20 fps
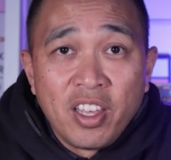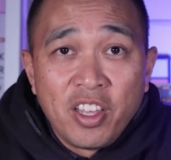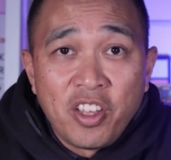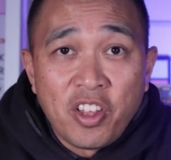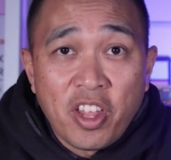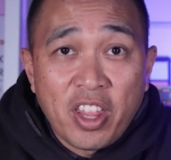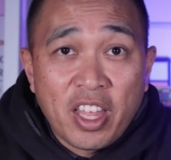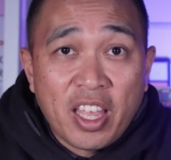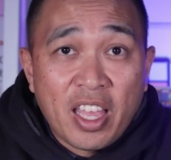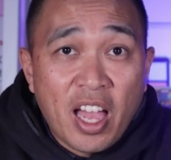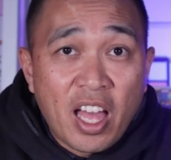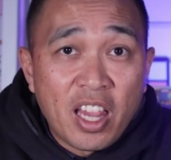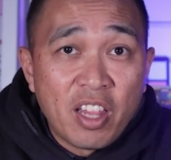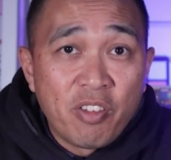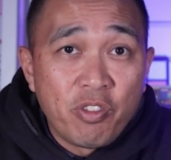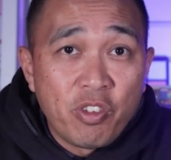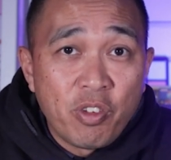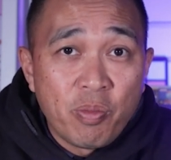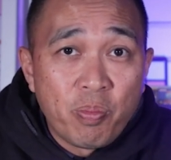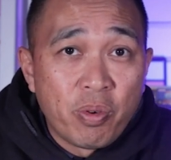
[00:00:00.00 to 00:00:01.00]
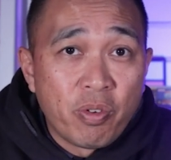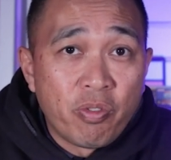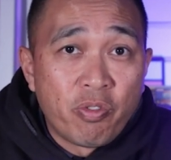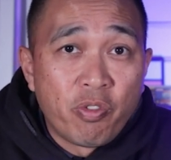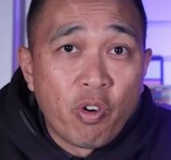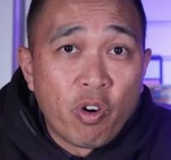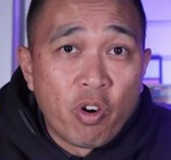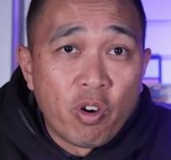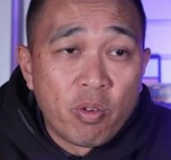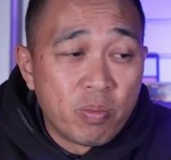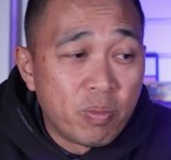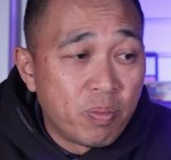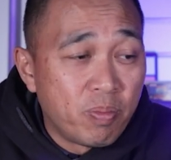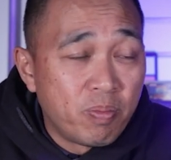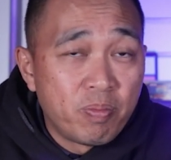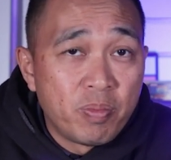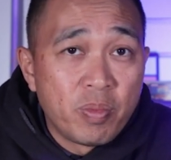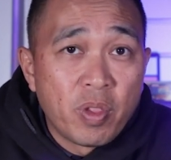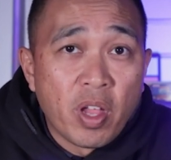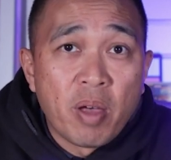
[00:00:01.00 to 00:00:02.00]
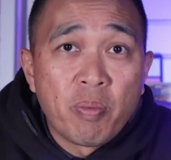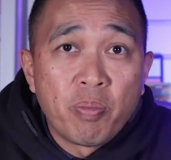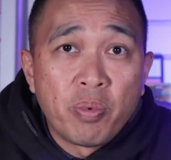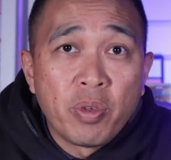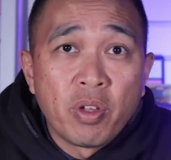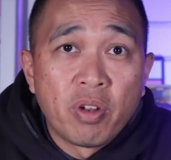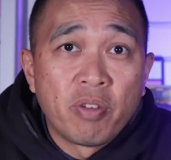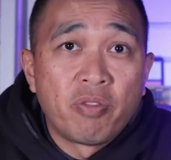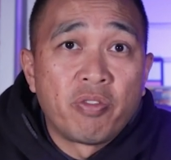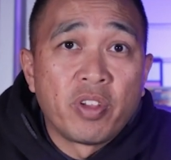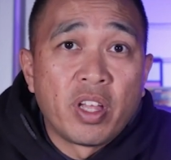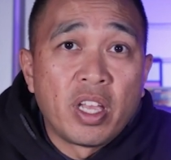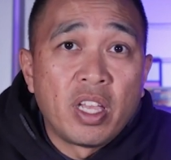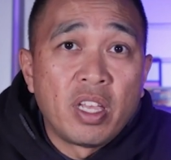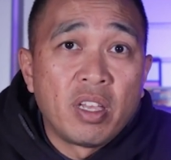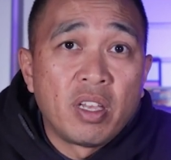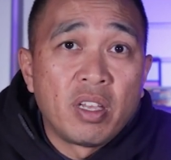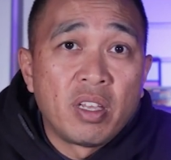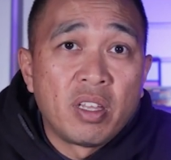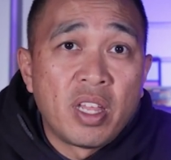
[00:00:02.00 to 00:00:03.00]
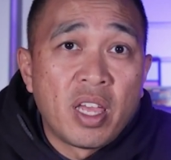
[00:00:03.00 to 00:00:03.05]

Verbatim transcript: You know, the ColorVu performed like beautifully.